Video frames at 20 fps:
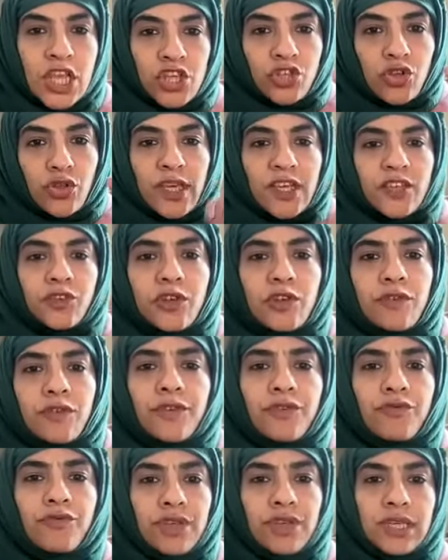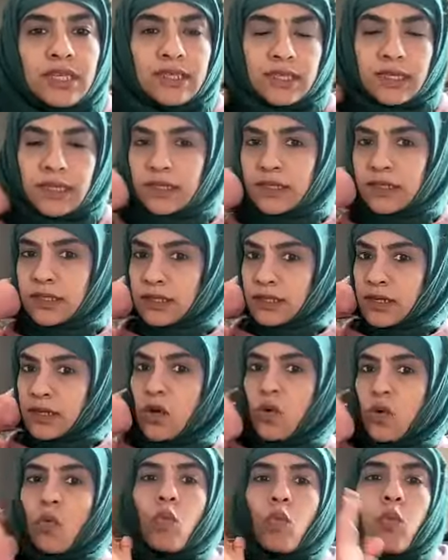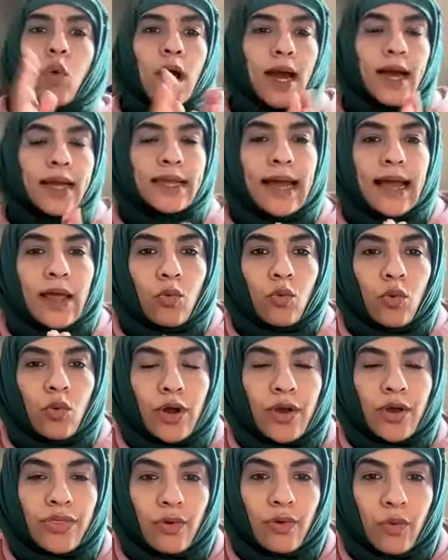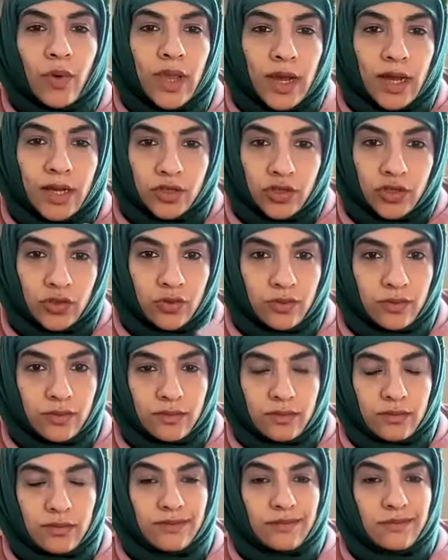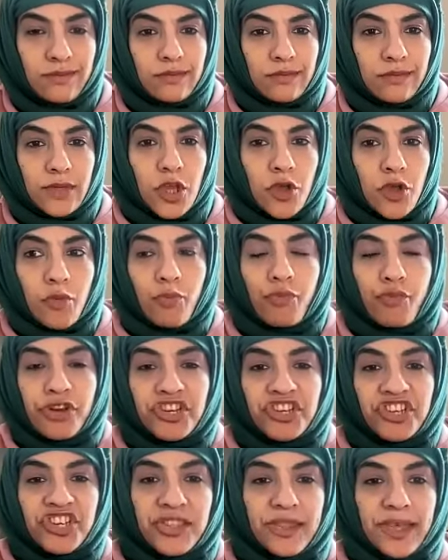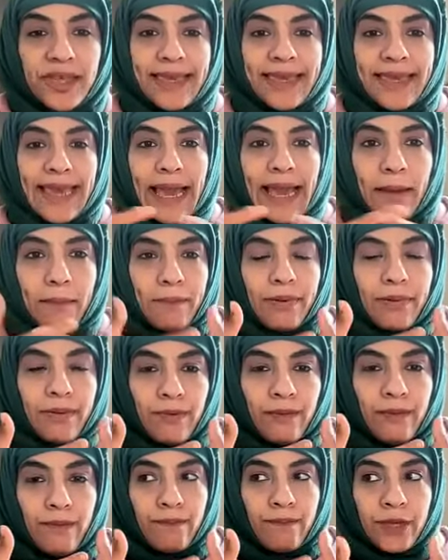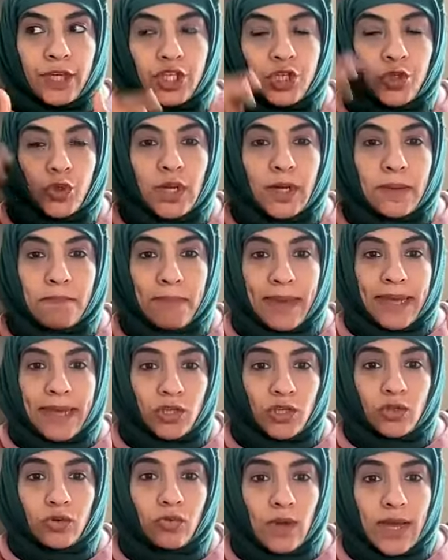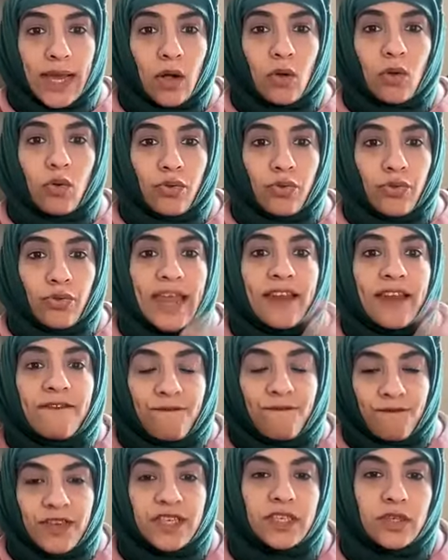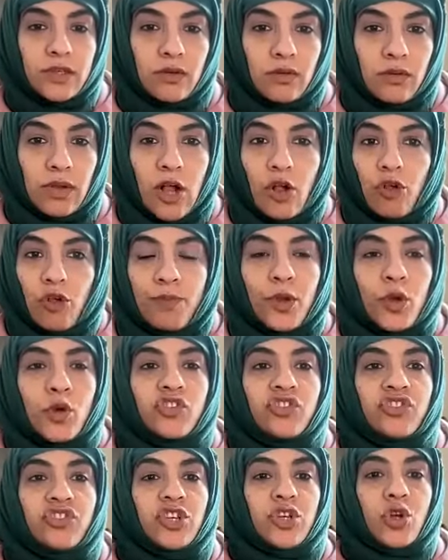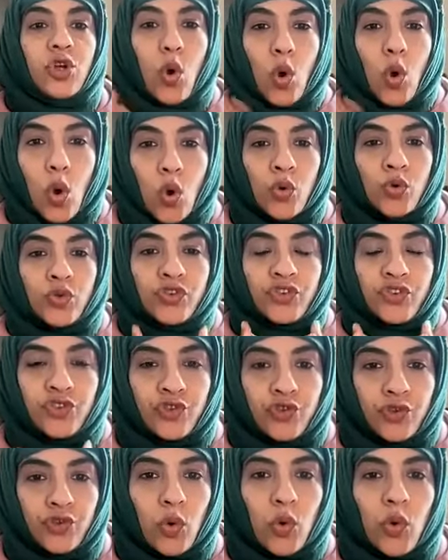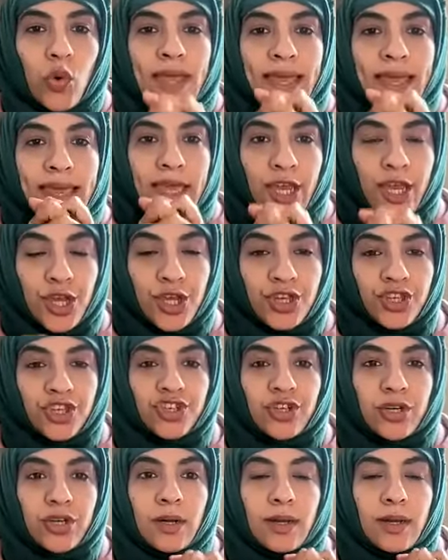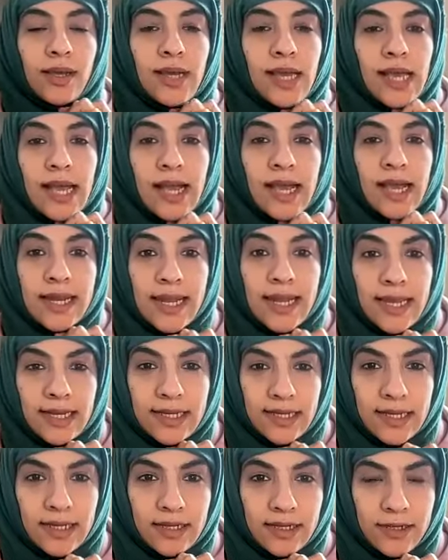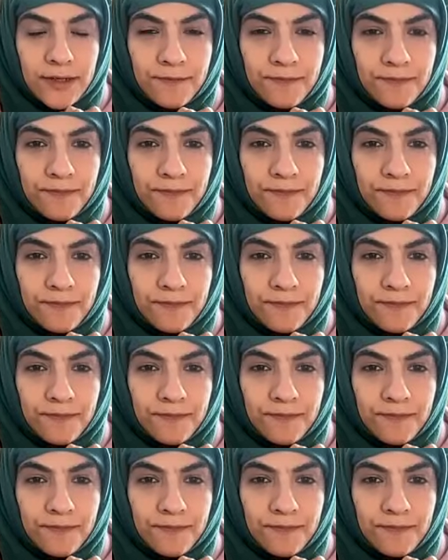So that's one of the reasons why I work the way I do. Bridging the gap between mental health and physical health, because they're all so interconnected.